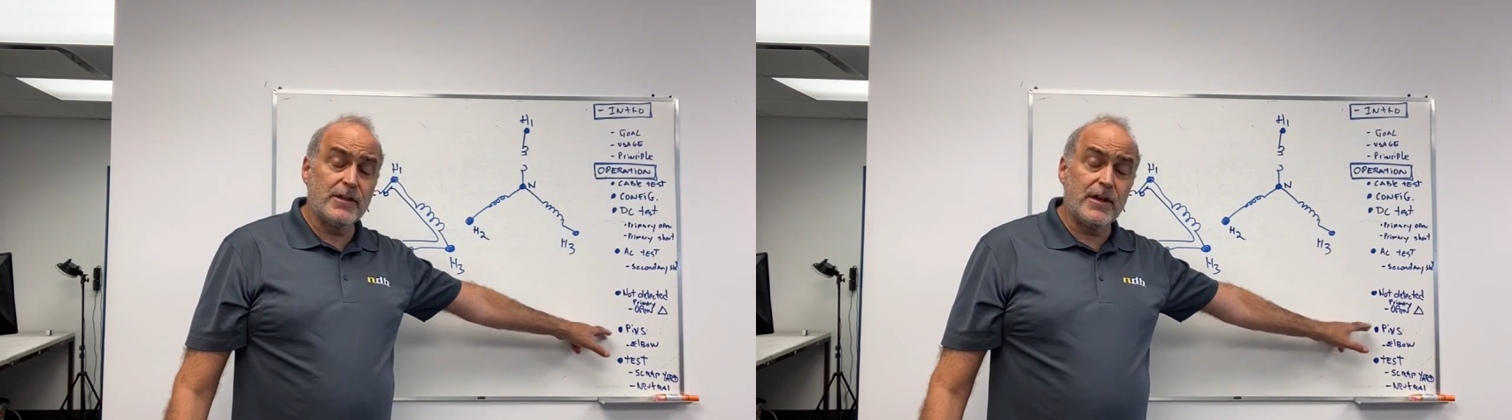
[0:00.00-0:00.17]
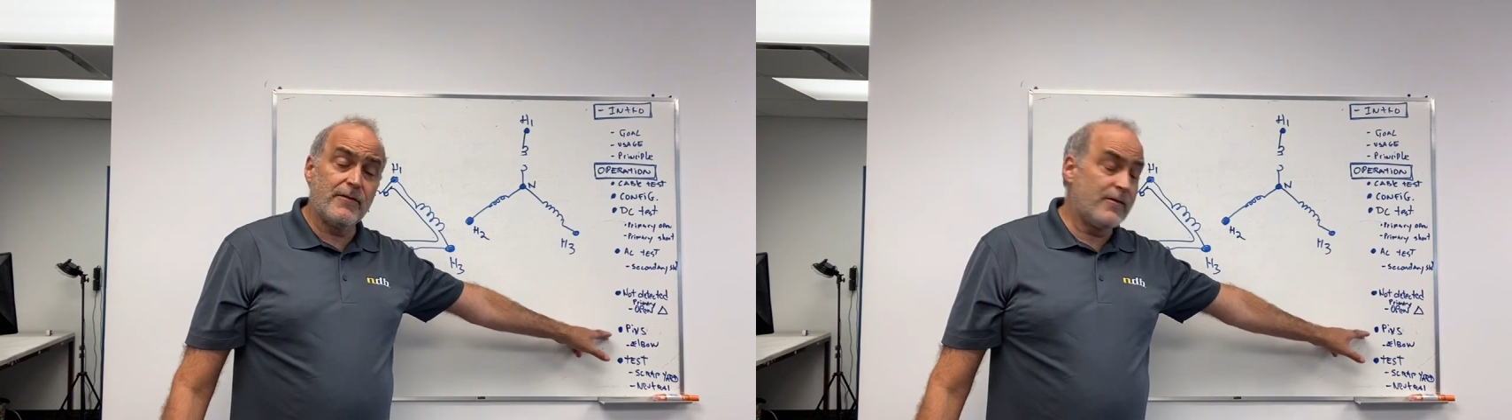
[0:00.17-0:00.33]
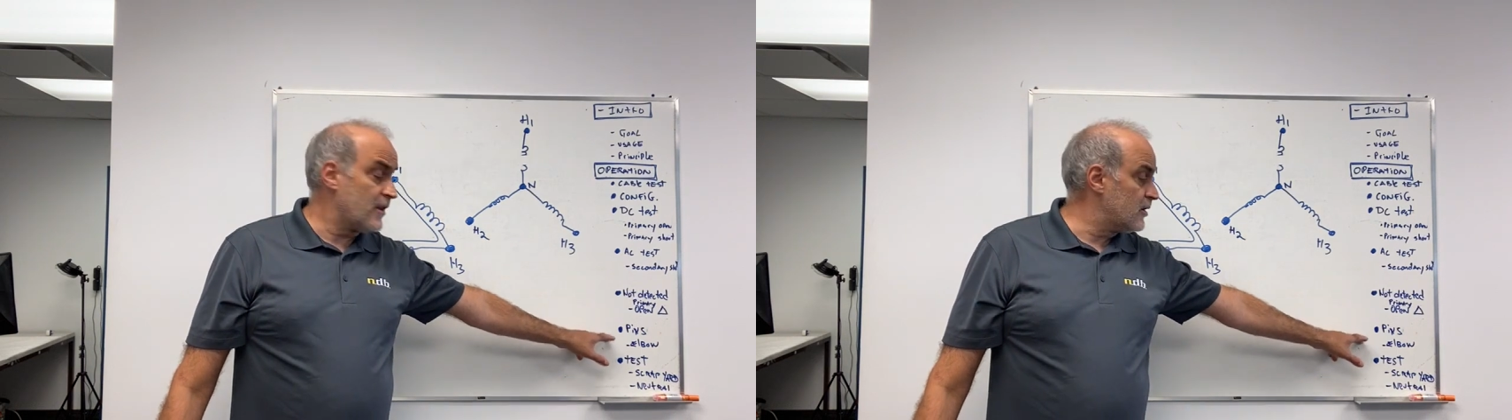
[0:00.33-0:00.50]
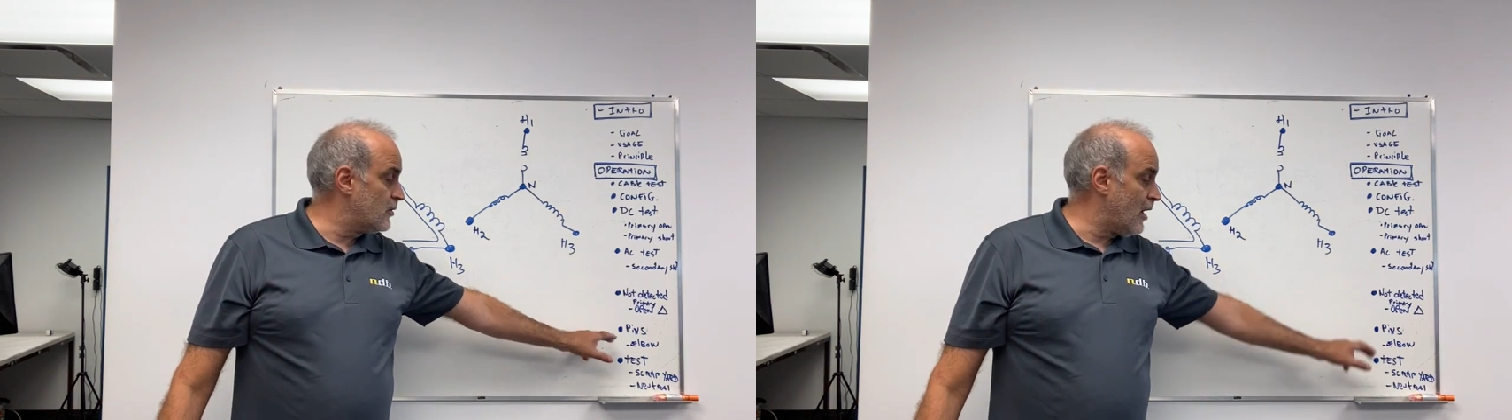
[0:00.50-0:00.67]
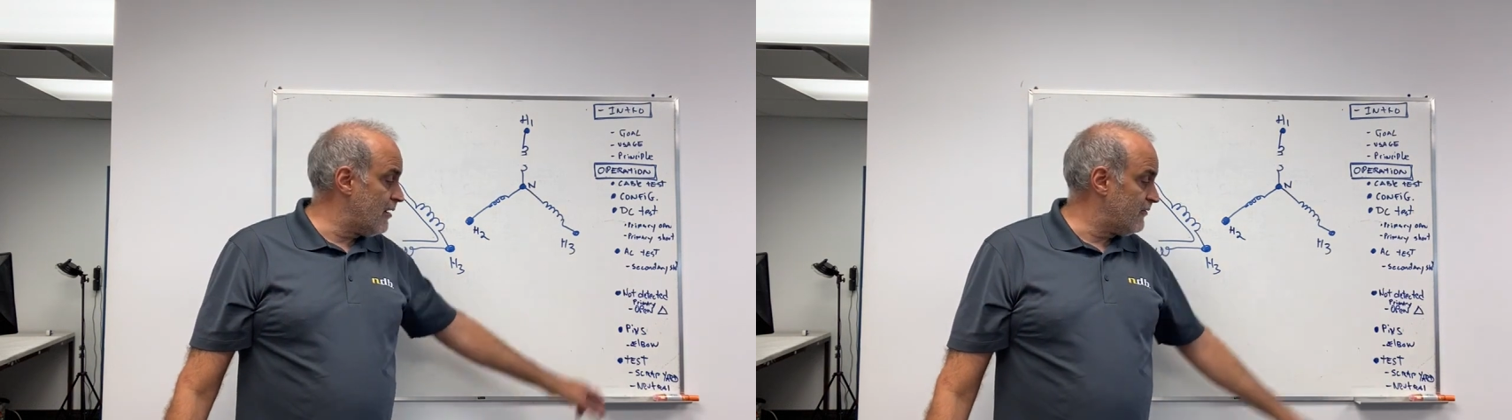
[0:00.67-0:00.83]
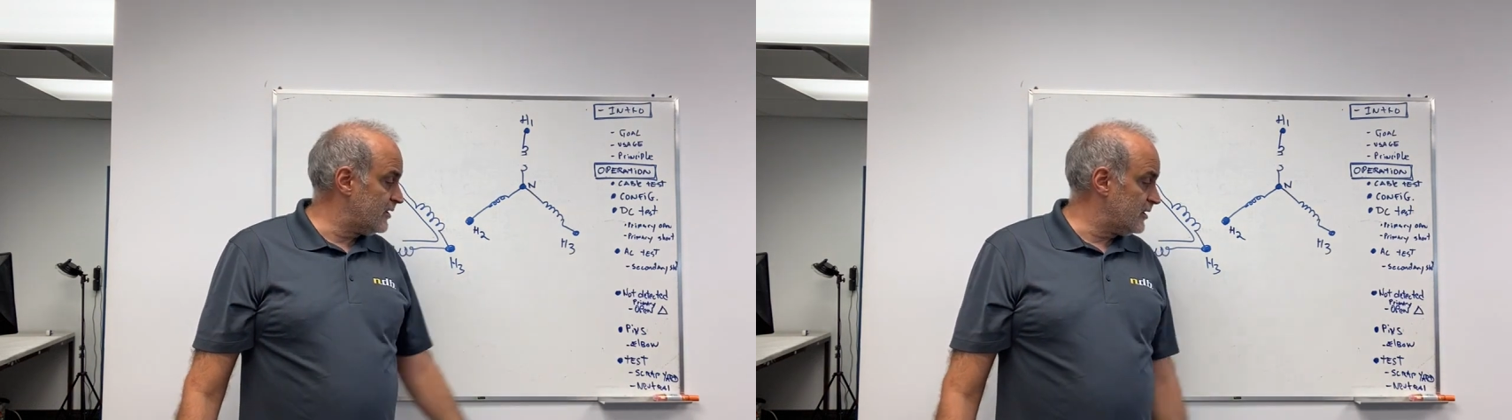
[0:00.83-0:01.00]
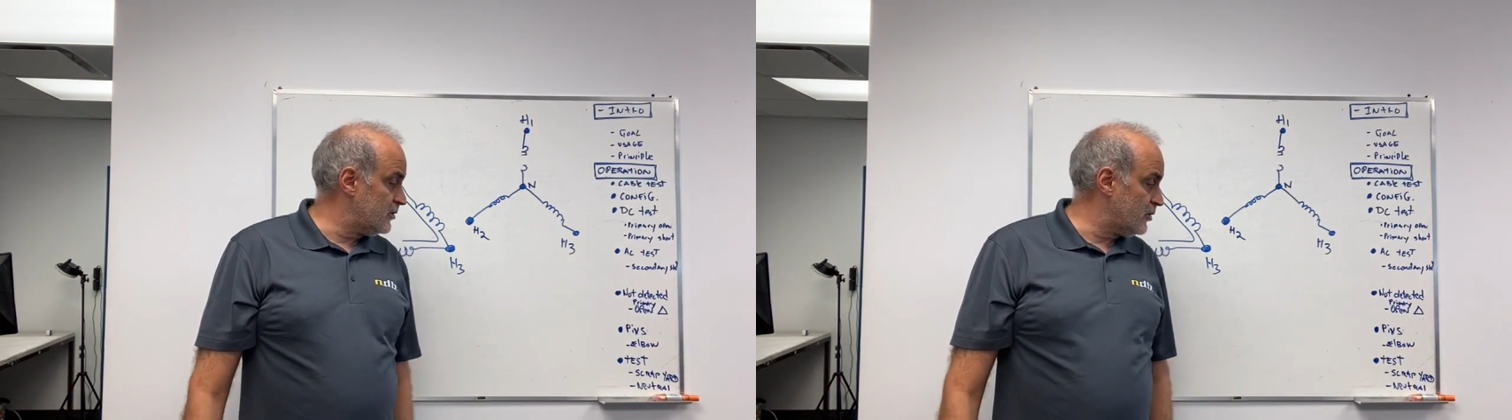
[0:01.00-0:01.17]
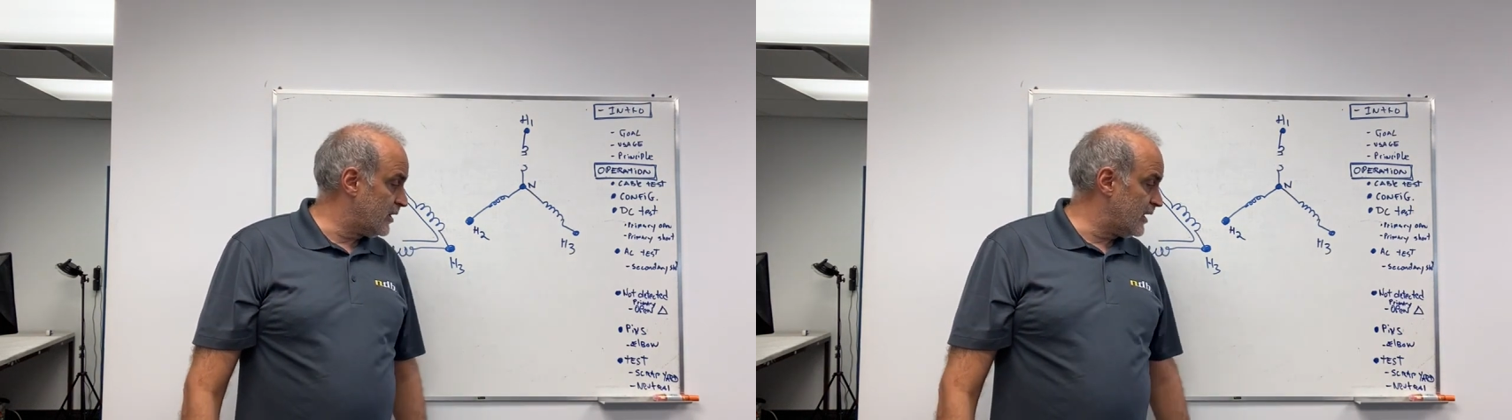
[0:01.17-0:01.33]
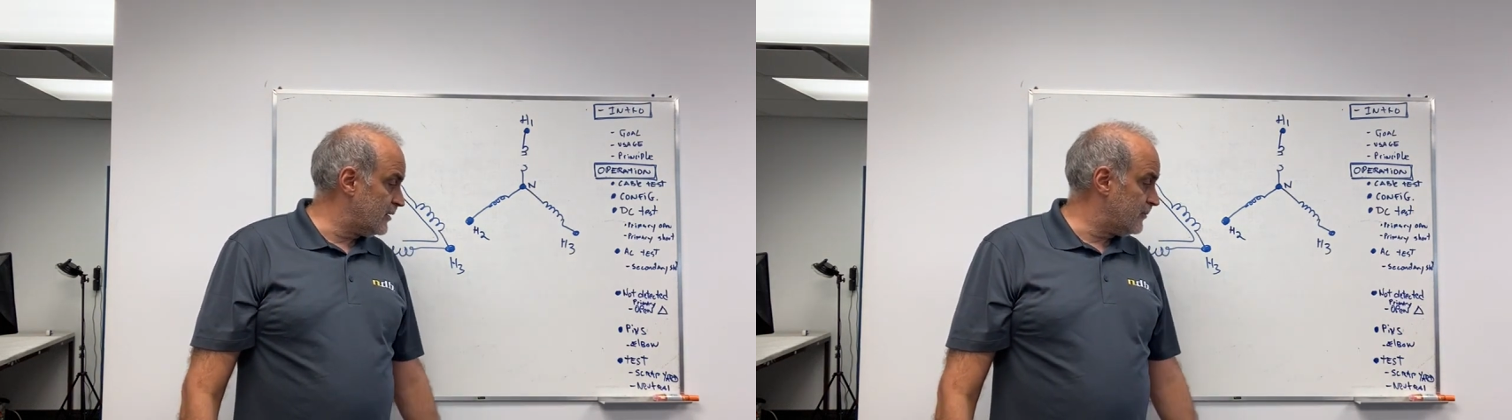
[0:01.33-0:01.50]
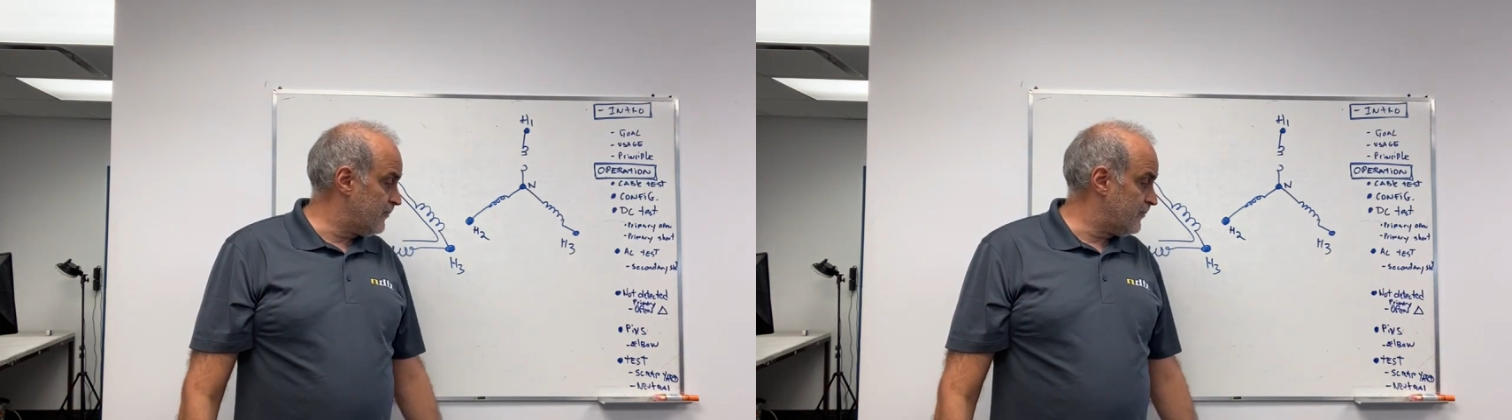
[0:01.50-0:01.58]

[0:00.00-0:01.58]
I think you have it in your kit.